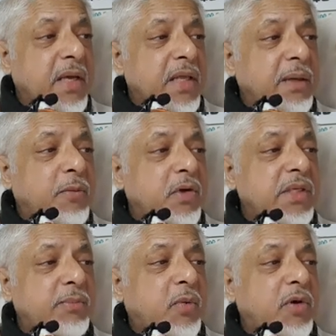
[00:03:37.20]
The most
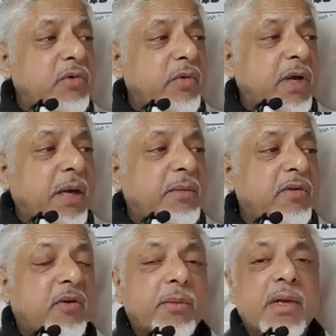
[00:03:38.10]
important requirement
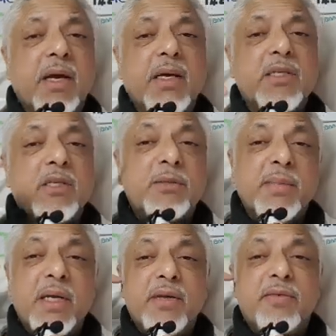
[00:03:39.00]
of communication is to
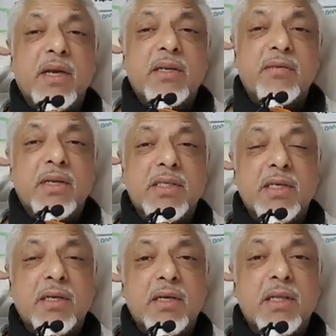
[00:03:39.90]
be an effective
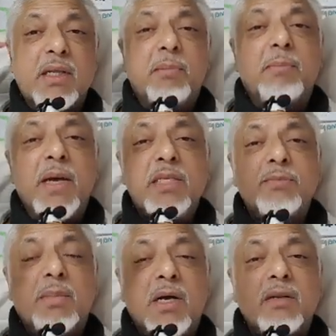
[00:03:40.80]
listener. The
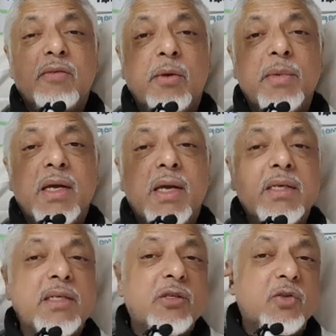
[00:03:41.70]
best part of
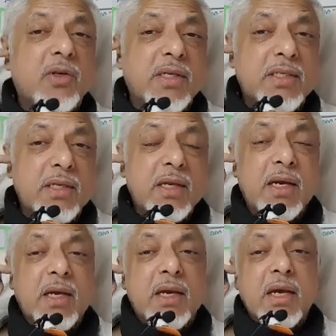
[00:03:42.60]
communication is to listen.
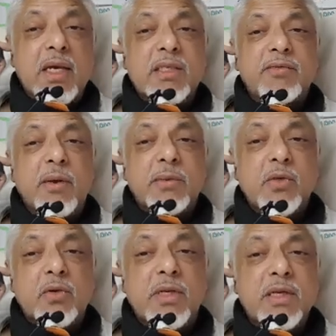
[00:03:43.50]
As a famous
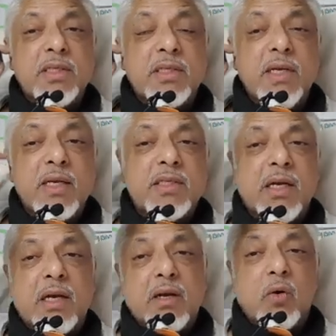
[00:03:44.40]
quotation says,
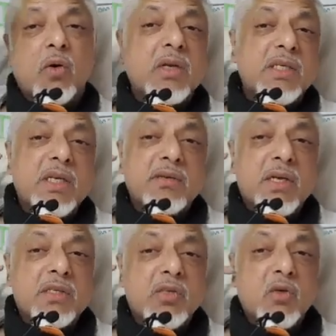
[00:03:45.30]
God has given
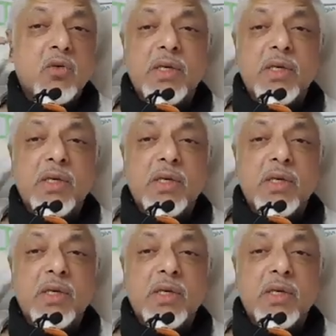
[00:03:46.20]
us 2